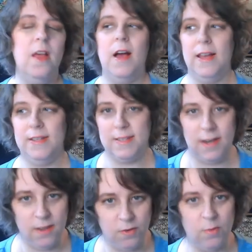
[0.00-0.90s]
I
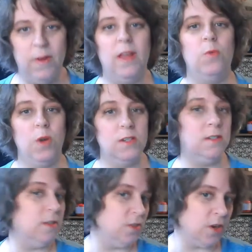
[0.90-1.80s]
decided that for my
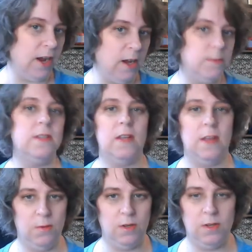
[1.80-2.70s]
worsted scraps that
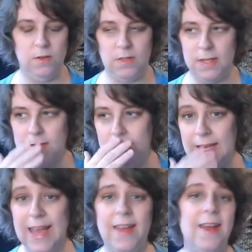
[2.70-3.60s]
I would use this. And
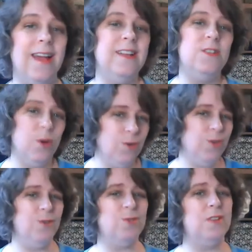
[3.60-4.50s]
again, I don't
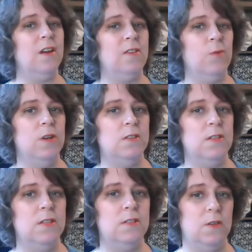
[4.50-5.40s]
use a lot of
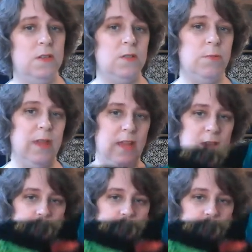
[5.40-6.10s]
worsted, so this blanket